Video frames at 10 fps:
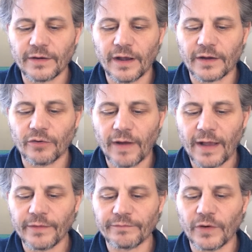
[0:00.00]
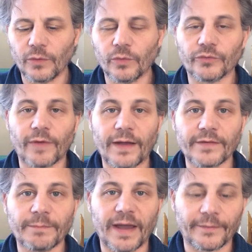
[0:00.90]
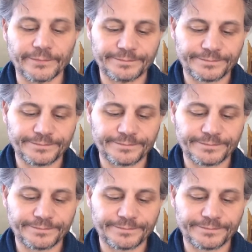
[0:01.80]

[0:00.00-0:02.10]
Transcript: a crown of gold round about.